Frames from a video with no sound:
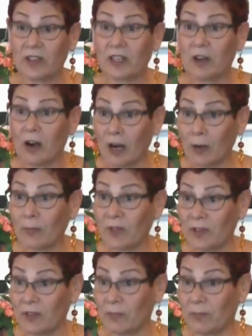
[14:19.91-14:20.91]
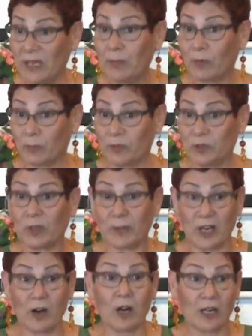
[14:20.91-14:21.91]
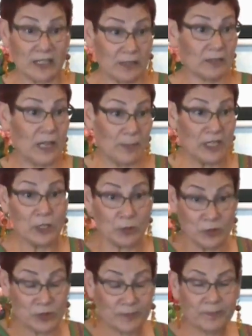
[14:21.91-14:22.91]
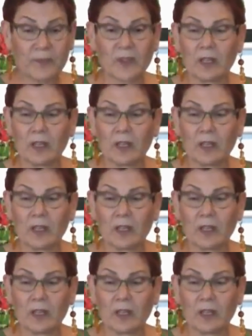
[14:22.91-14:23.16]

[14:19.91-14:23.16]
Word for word: the car the people doing my car let me use.